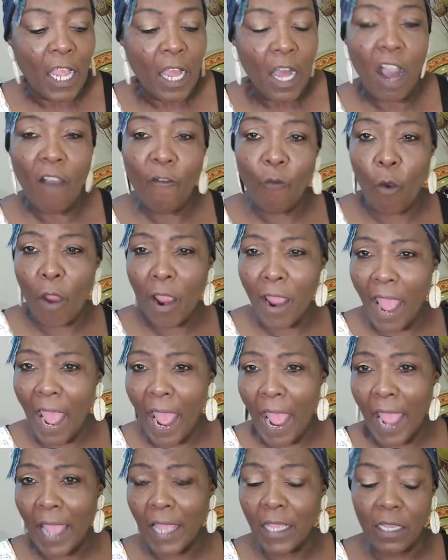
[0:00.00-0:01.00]
Of where
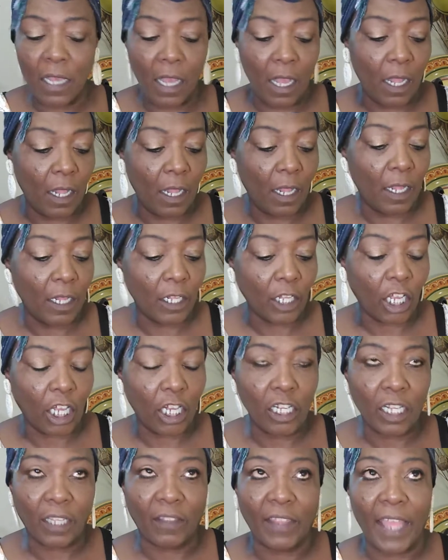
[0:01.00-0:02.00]
I
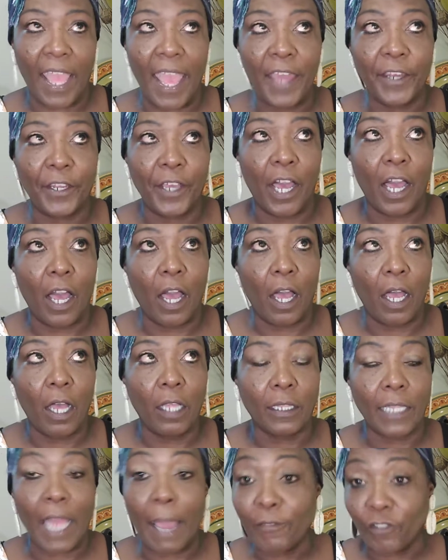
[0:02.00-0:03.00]
cooked that
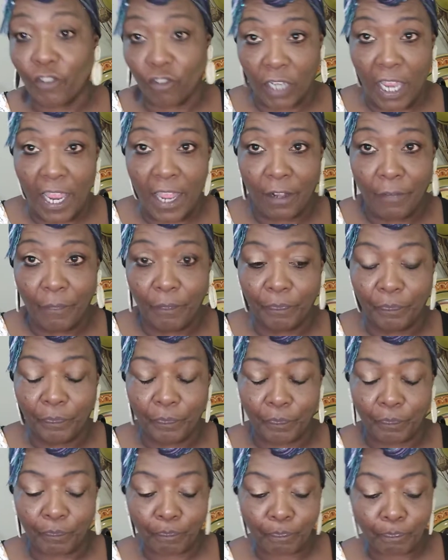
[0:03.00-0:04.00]
lobster tail.
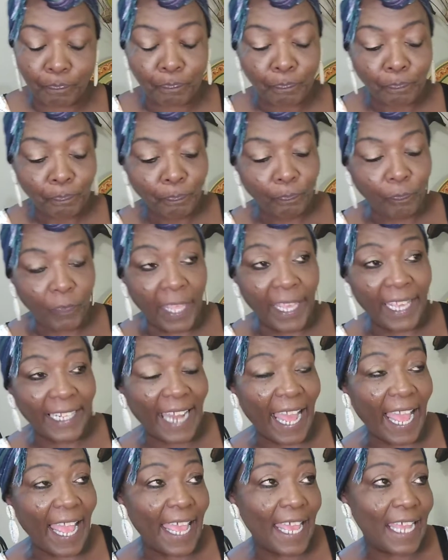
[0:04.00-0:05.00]
And I
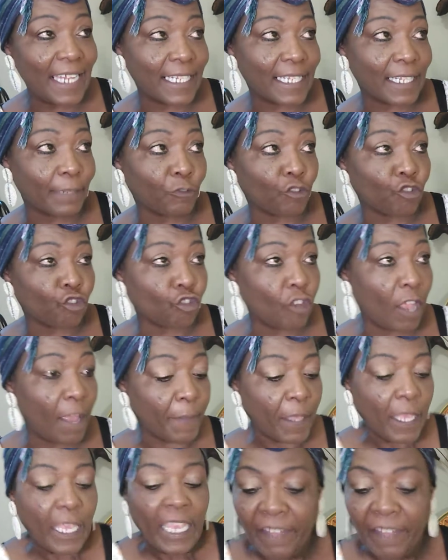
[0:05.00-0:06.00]
had some shrimp.
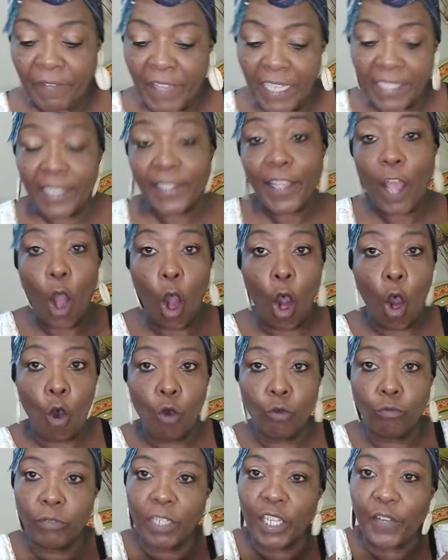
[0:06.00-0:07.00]
This is a
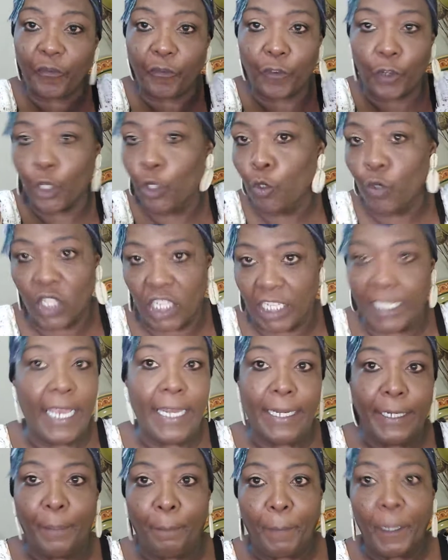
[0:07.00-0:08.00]
whole different new
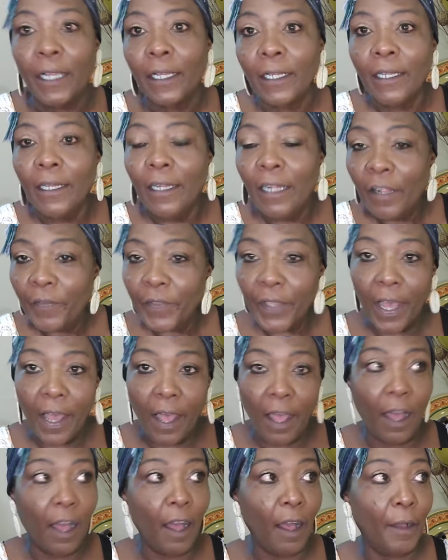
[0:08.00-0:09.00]
setup.
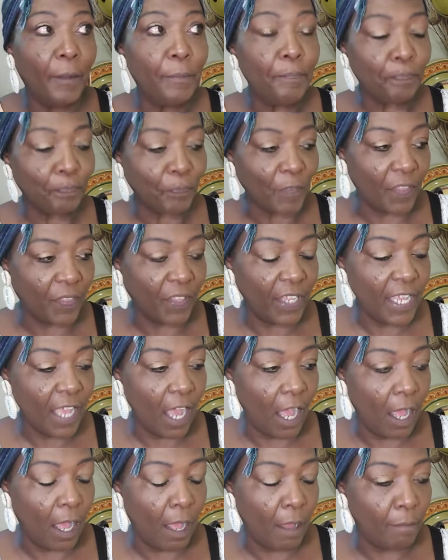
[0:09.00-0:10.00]
The
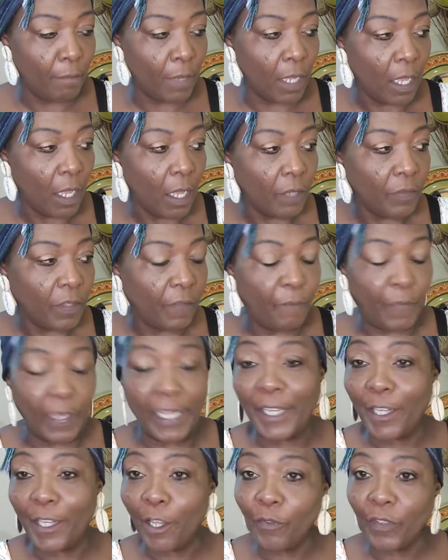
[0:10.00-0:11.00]

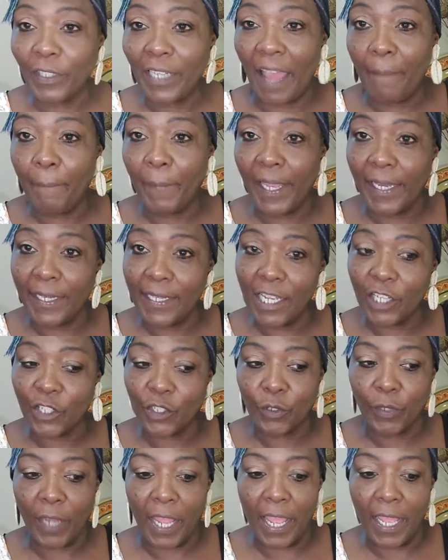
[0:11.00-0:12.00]
video that I made
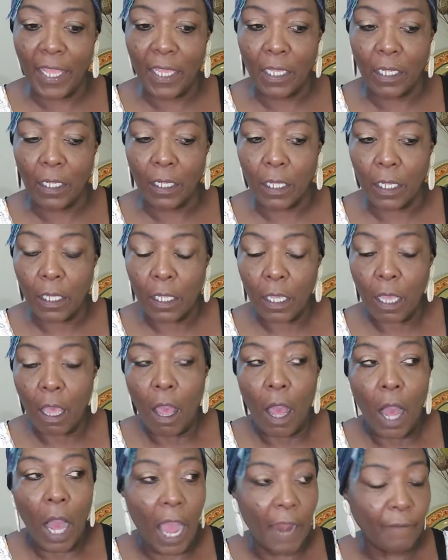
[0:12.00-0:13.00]
yesterday,
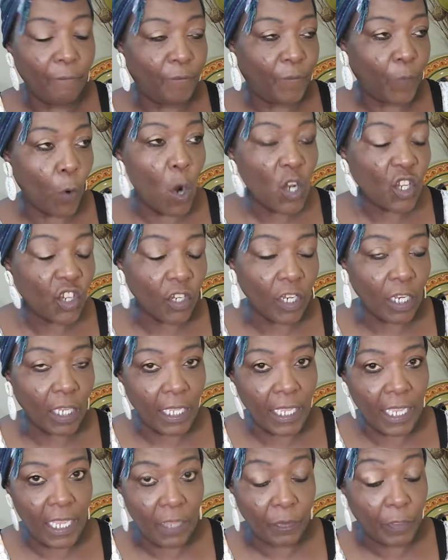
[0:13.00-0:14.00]

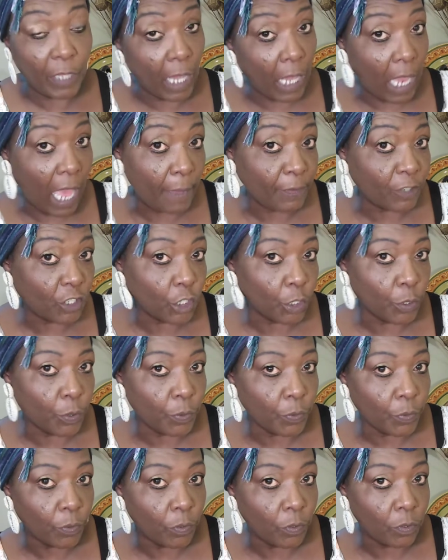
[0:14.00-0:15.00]
unfortunately, the
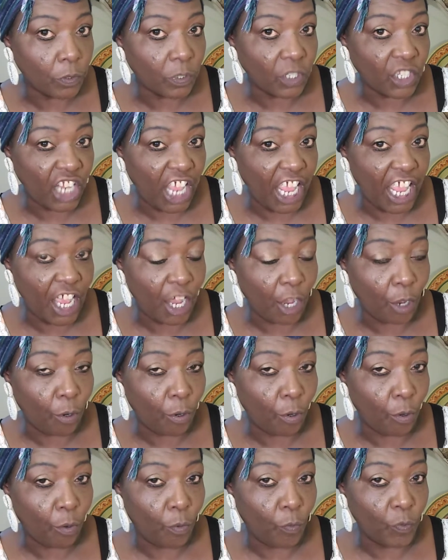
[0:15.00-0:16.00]
lobster tail
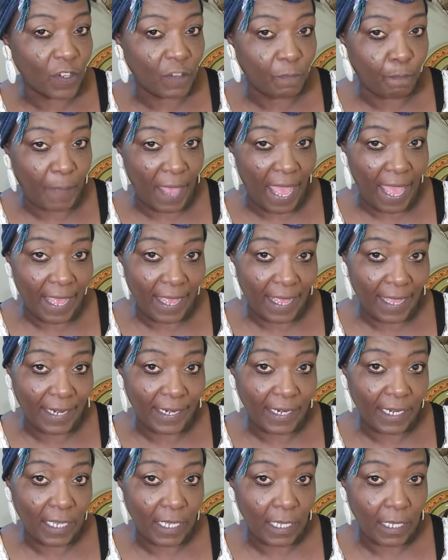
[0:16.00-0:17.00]
was bad.